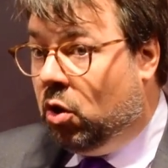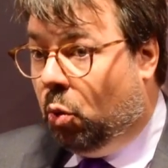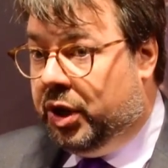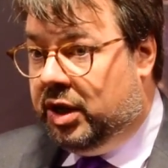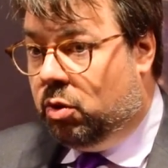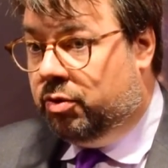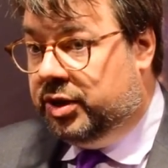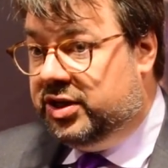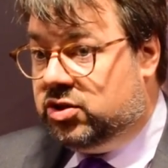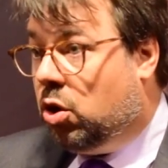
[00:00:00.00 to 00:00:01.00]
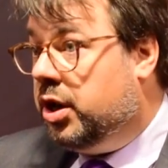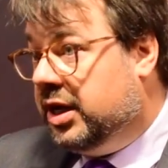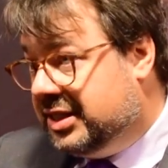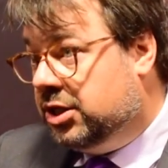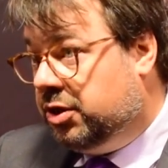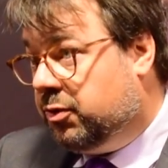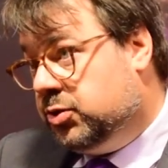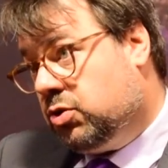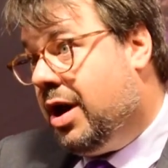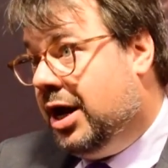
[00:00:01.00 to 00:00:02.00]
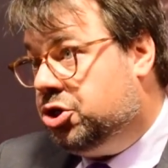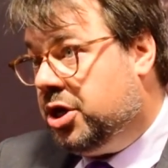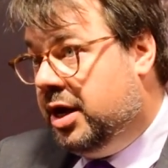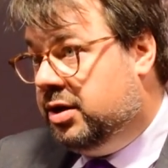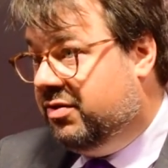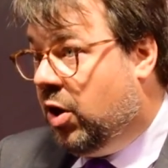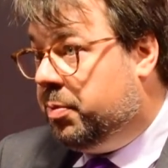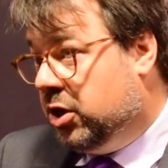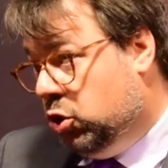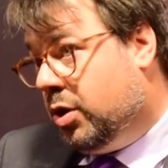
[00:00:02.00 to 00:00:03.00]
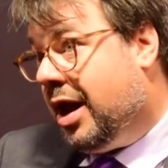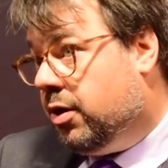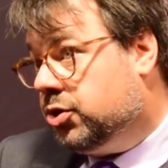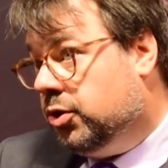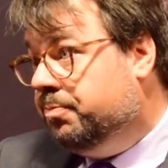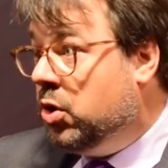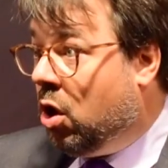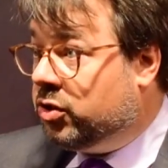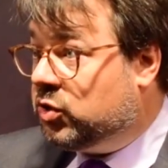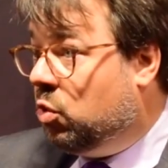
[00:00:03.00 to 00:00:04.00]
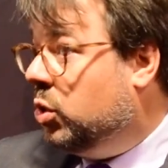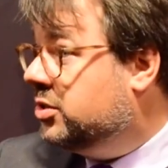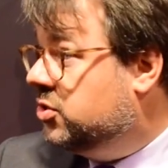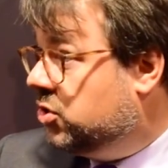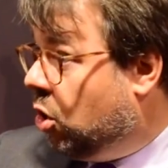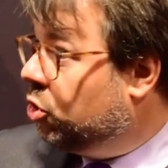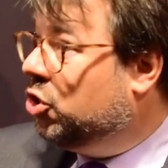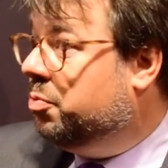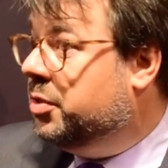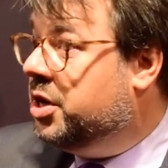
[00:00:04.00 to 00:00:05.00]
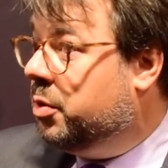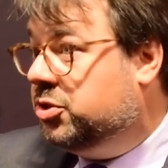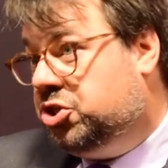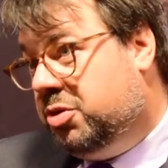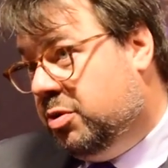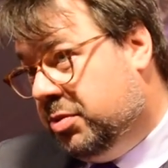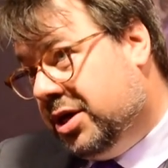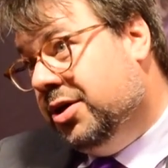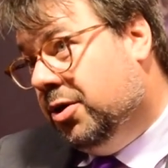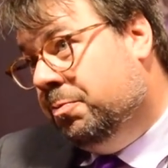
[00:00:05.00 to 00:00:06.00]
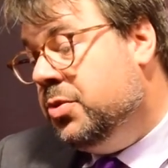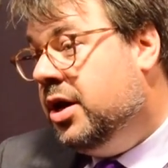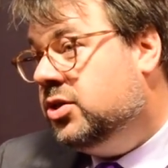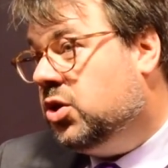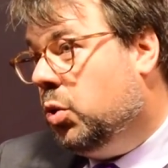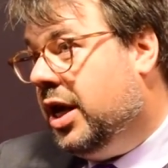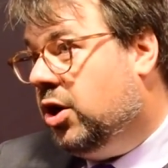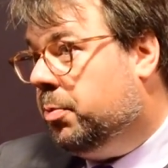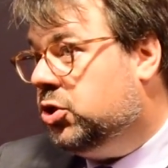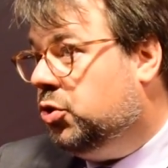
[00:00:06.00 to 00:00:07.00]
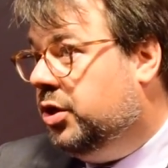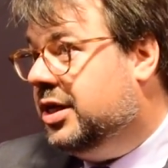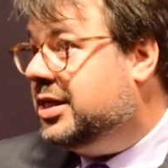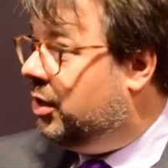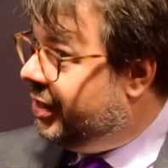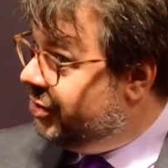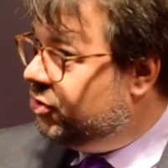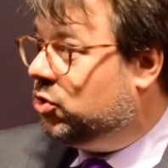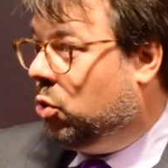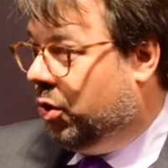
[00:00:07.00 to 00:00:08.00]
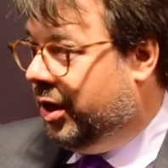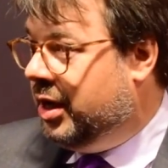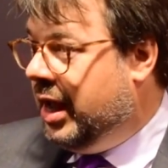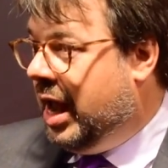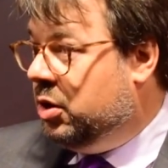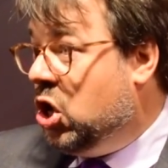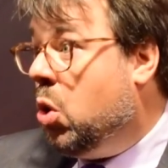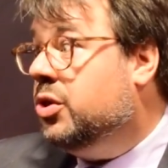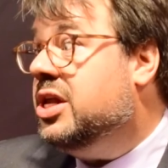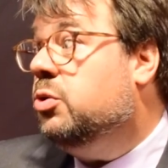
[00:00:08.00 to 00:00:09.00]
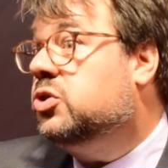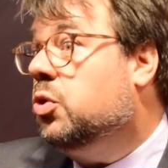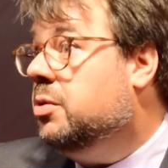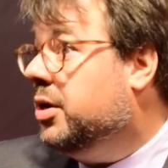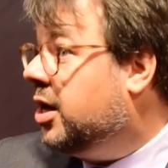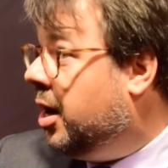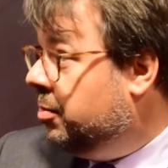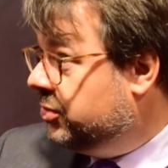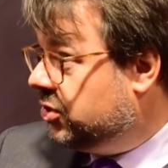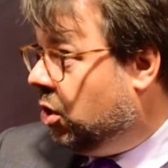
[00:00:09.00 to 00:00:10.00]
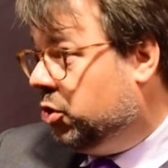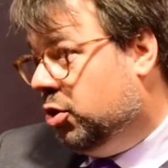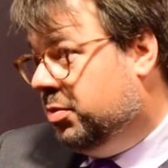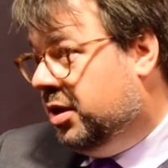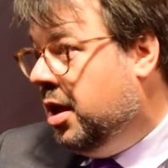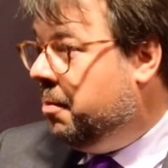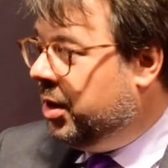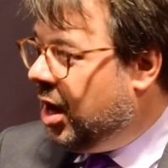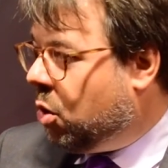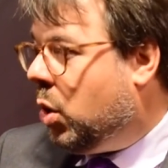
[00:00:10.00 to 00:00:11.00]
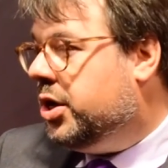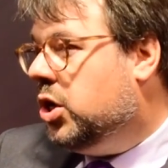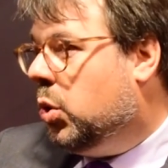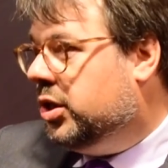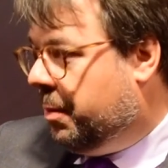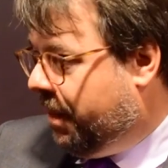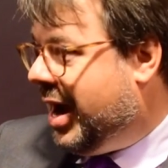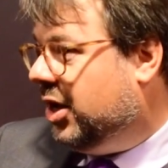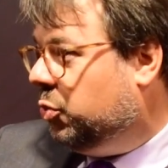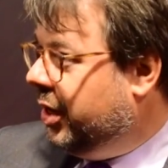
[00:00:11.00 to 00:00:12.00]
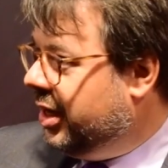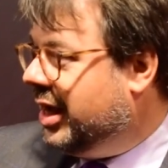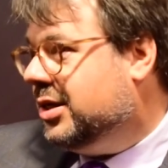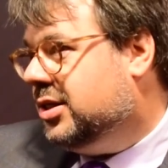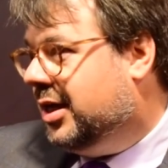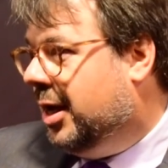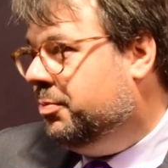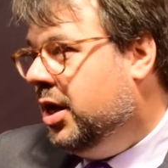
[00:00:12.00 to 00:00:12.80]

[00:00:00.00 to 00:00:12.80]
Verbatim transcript: we were really starting essentially from scratch and developing a new character. Also, it wasn't Saul Goodman, it was Jimmy McGill. So we had an opportunity to tell his story and knowing that he was going to become Saul Goodman, but not quite knowing the pathway to get to that.